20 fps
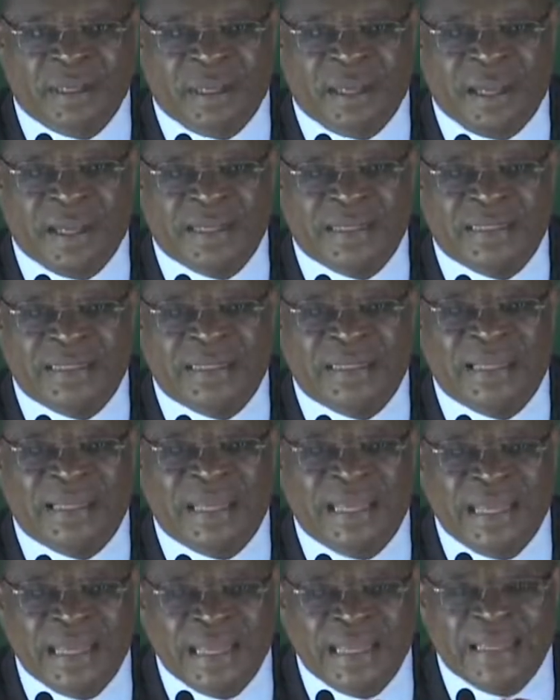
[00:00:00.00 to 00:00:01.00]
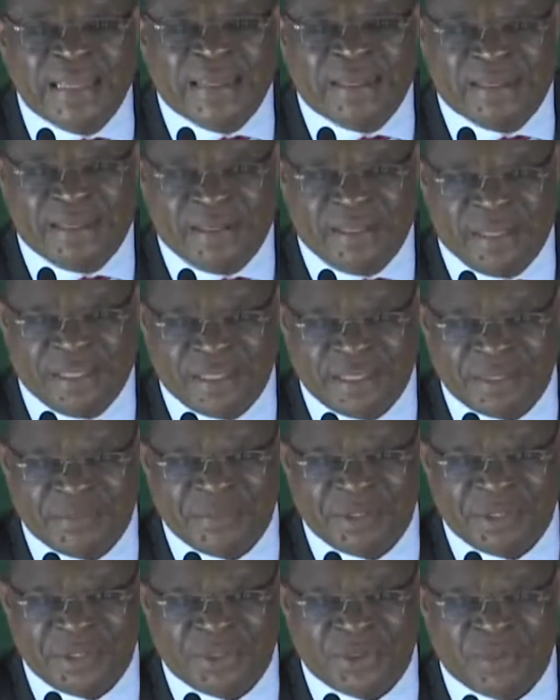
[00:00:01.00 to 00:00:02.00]
And he, that is
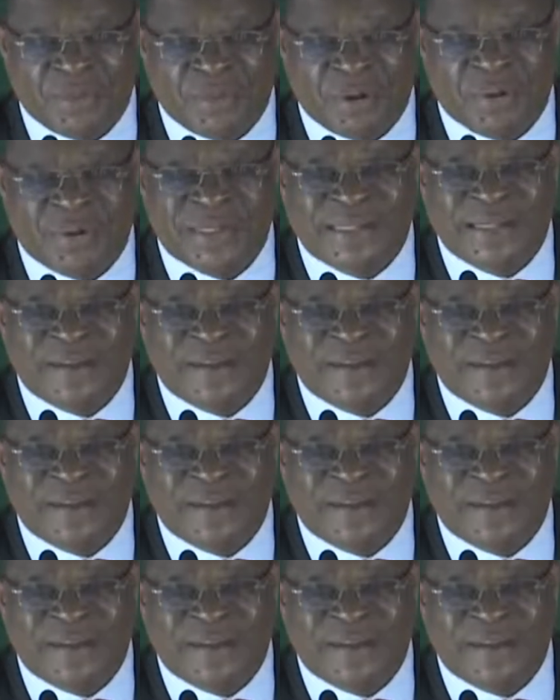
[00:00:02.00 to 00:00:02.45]
Mr. Zuma, was